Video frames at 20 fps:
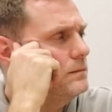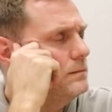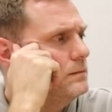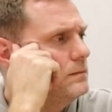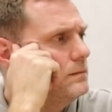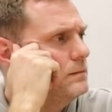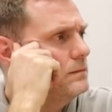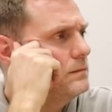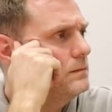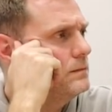
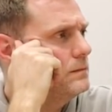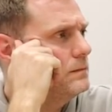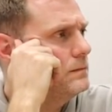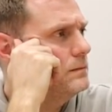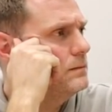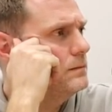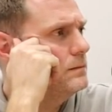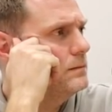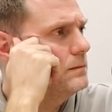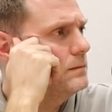
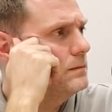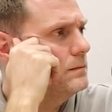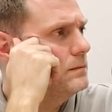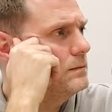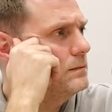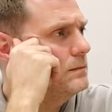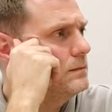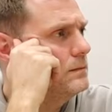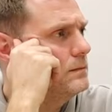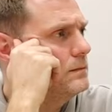
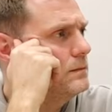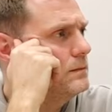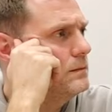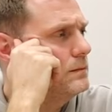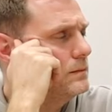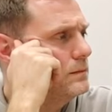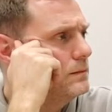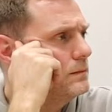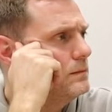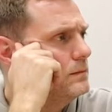
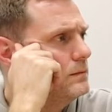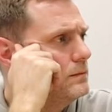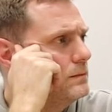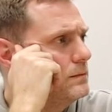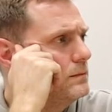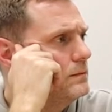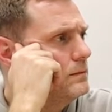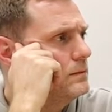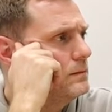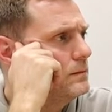
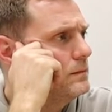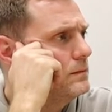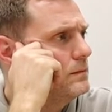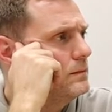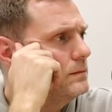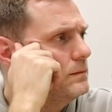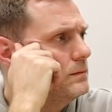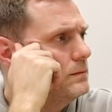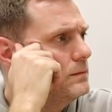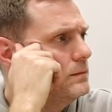
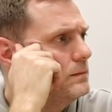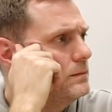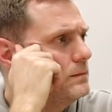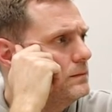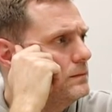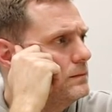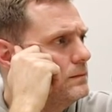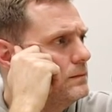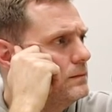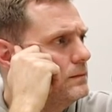
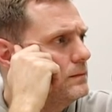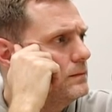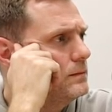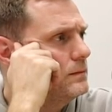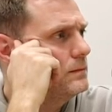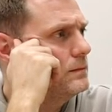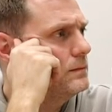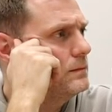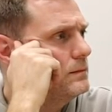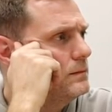
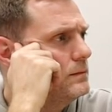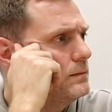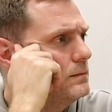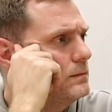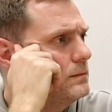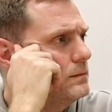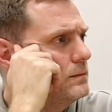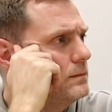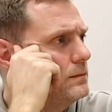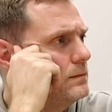
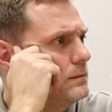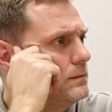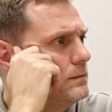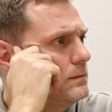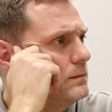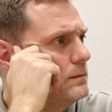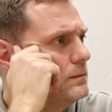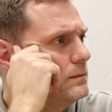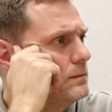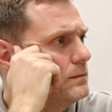
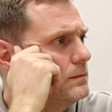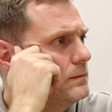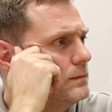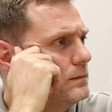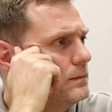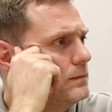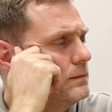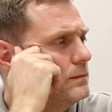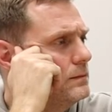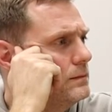
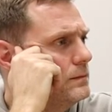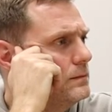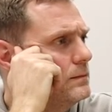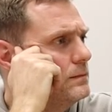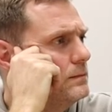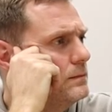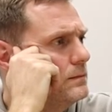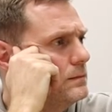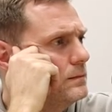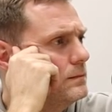
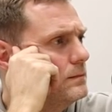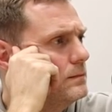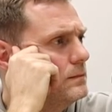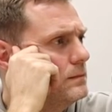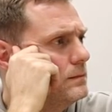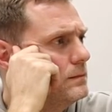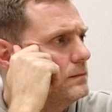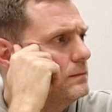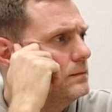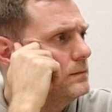
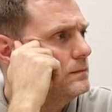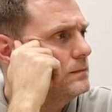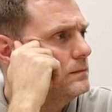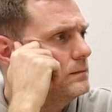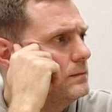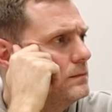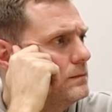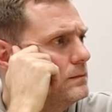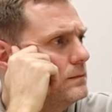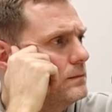
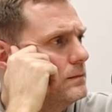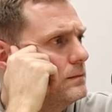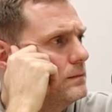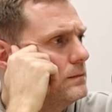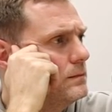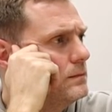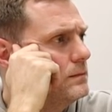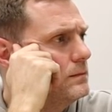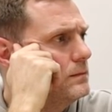[no speech]